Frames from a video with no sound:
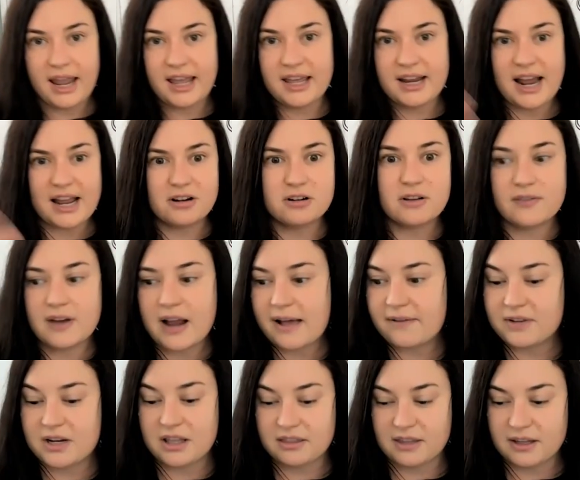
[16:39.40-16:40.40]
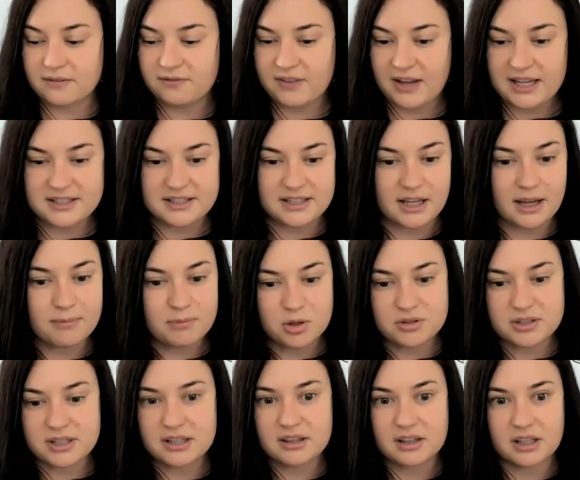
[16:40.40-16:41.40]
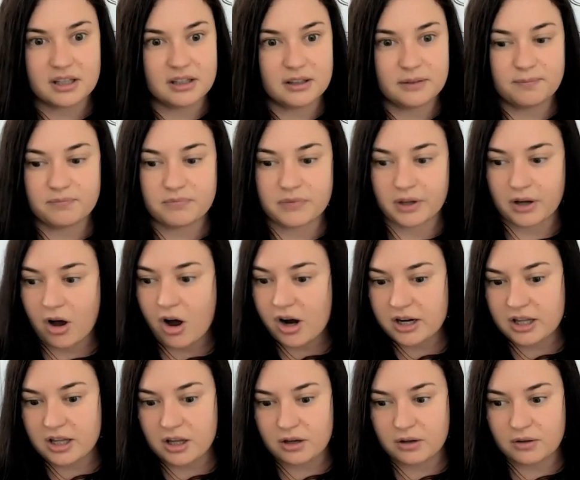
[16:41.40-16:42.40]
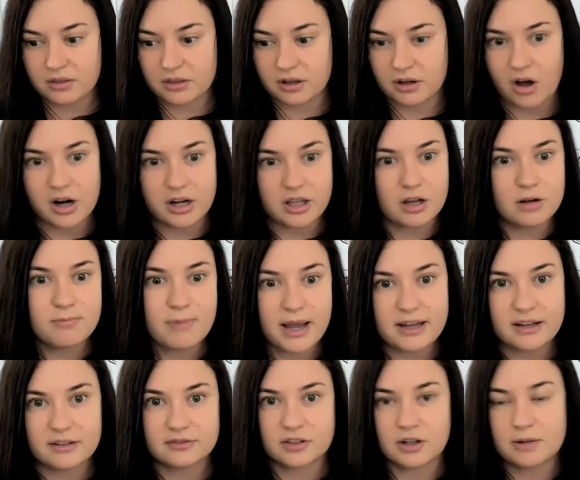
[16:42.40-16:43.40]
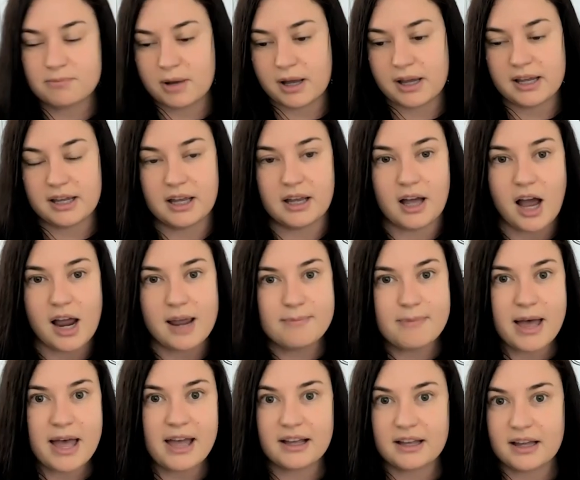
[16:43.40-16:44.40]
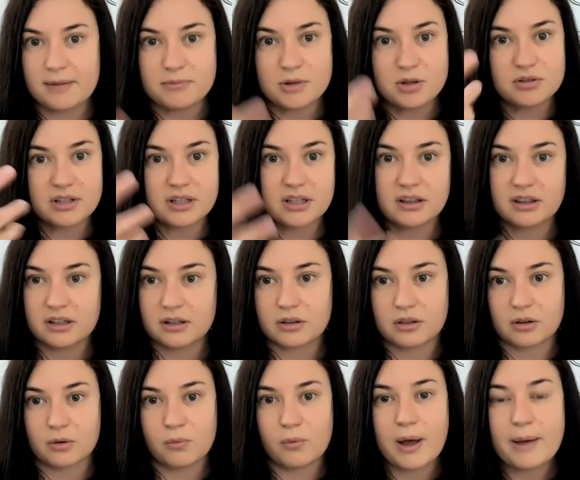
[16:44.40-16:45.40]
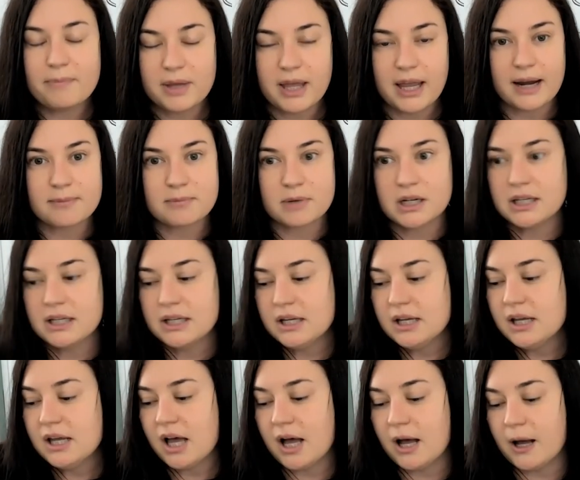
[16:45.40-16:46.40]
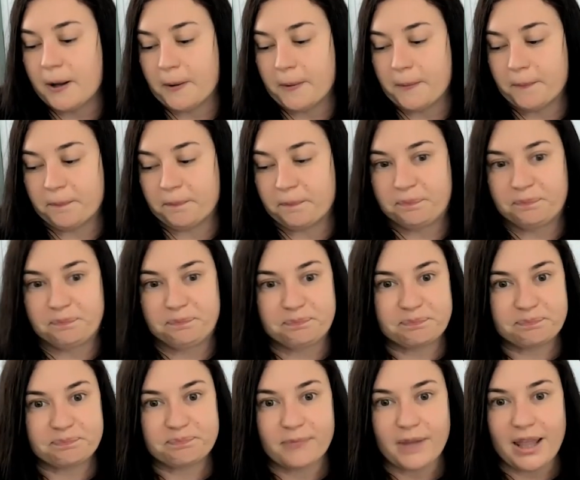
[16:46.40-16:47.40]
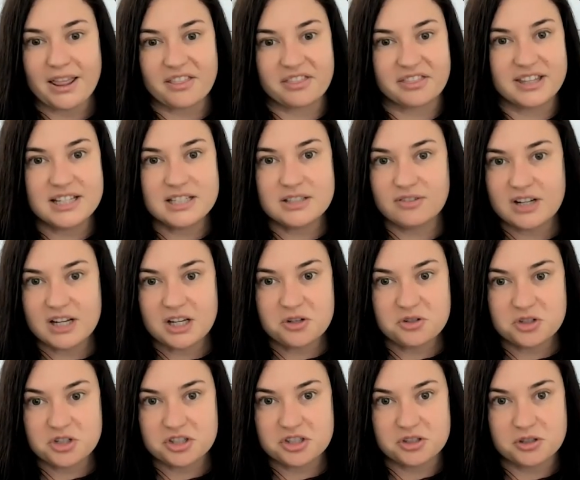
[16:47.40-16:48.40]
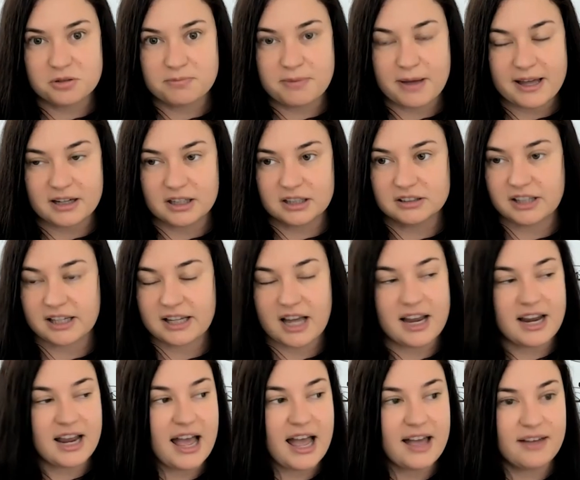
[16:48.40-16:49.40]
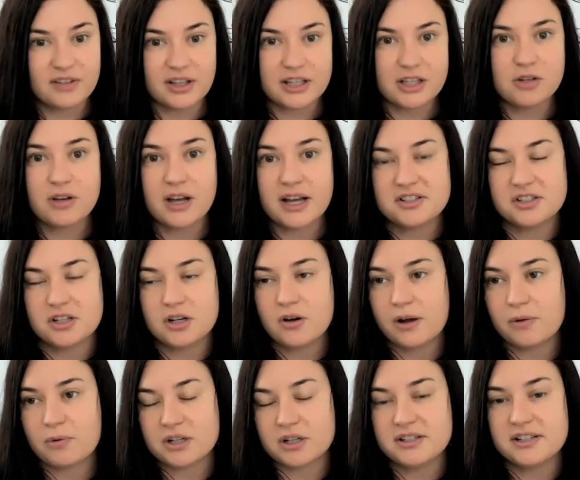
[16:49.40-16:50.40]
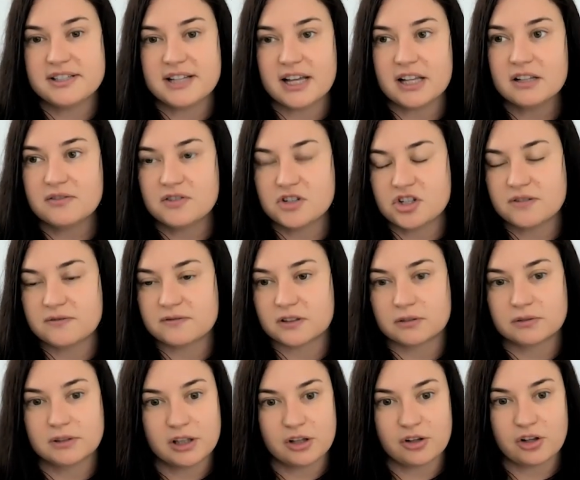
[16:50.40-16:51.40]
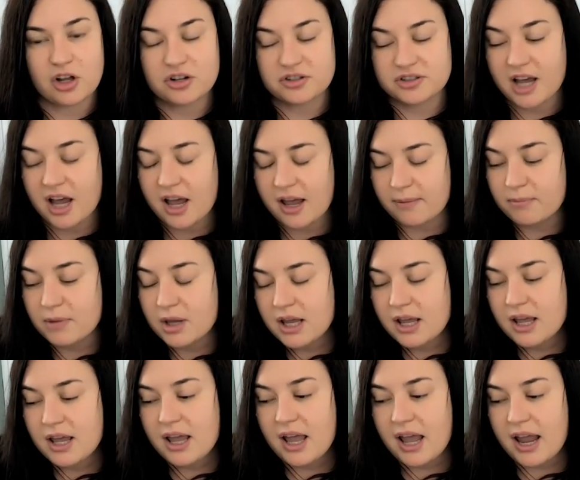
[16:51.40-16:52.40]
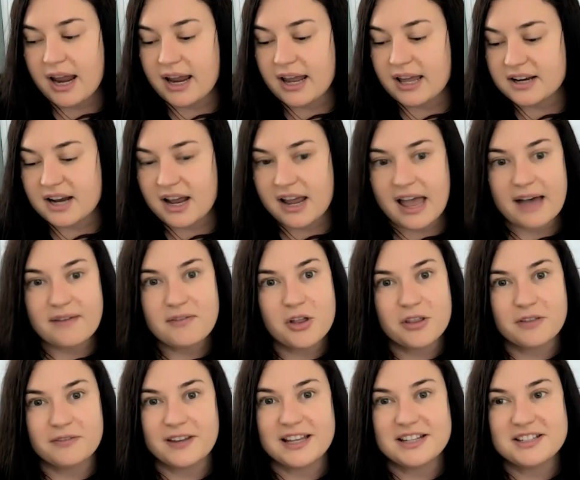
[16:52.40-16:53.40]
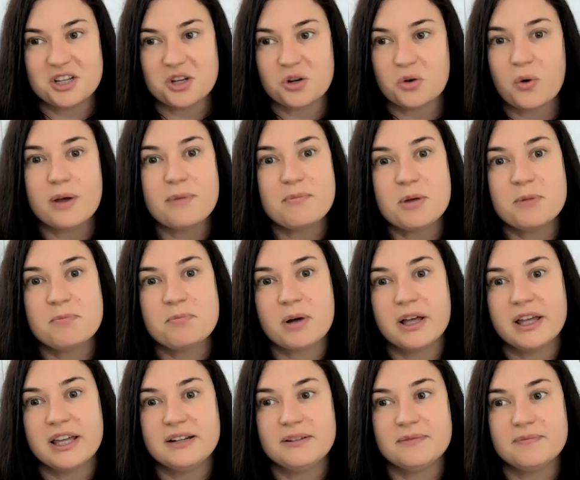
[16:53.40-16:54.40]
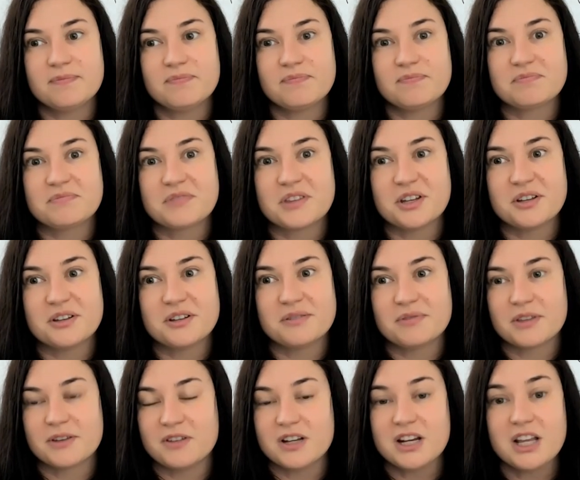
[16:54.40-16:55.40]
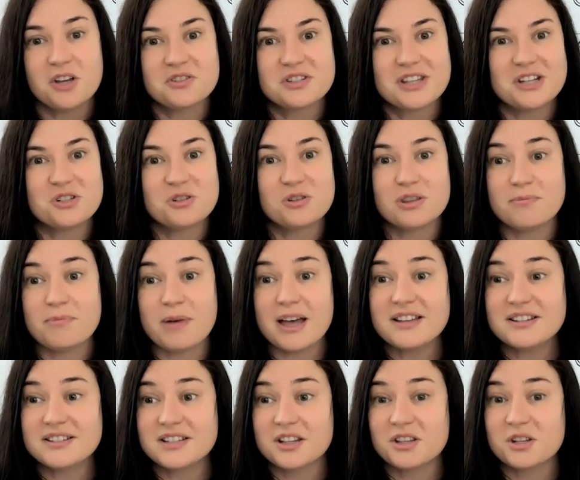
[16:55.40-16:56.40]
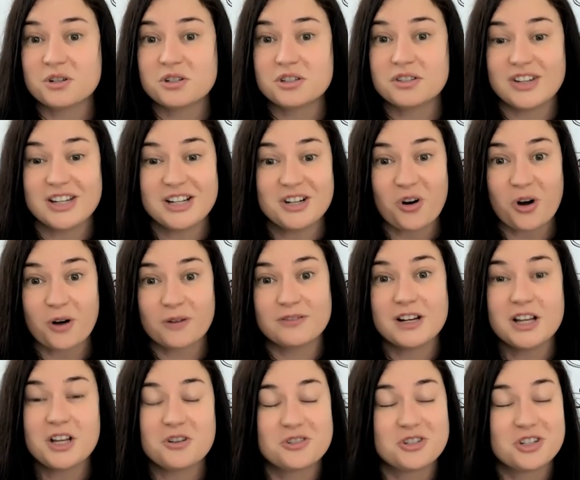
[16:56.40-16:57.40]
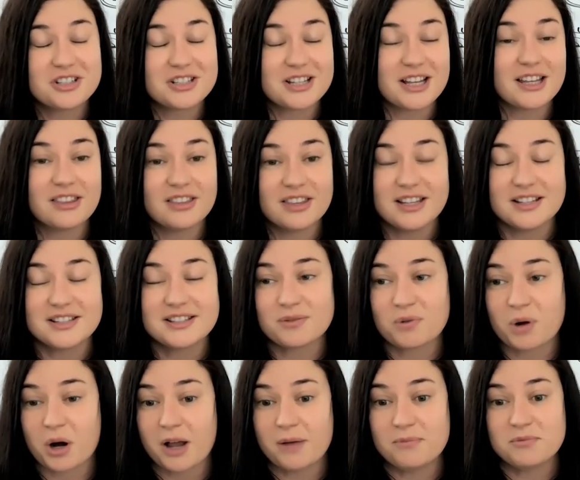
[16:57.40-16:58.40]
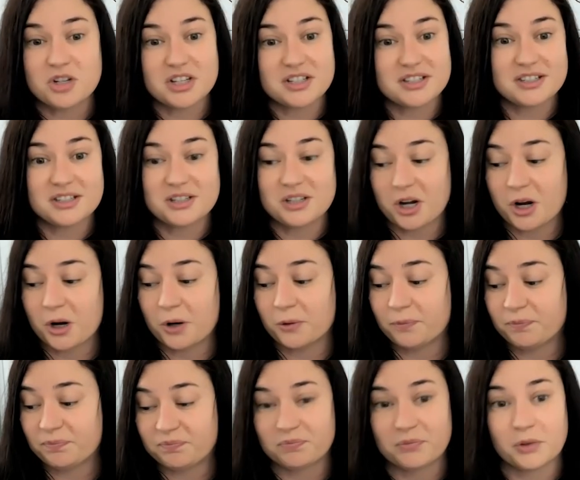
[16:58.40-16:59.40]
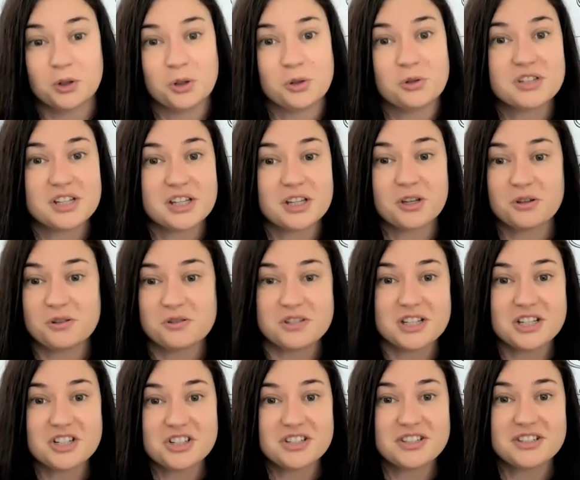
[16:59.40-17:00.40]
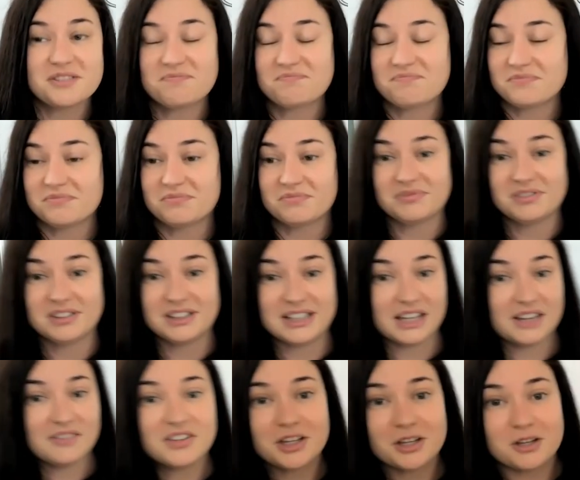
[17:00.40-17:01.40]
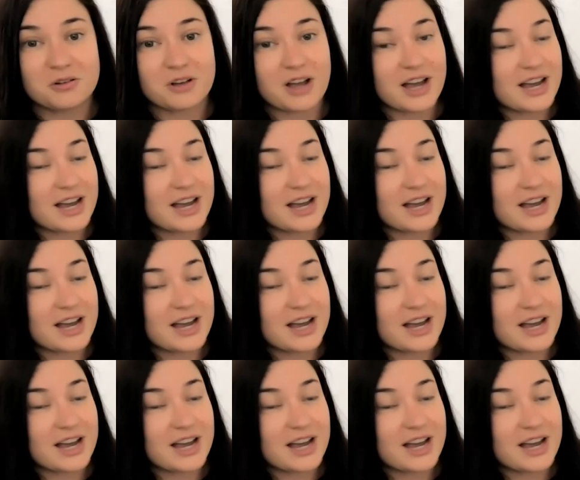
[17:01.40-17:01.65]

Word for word: and I don't even have anything fancy. I'm using the the audio the audio mic from my iMac. I'm using the the web camera. Um these videos just do better. Like I have, like you guys know, I worked in television for a really long time and I have all the fancy equipment, but the the videos that do the best in the newsfeed are videos just like this, where I'm just, you know, loosey goosey, just giving you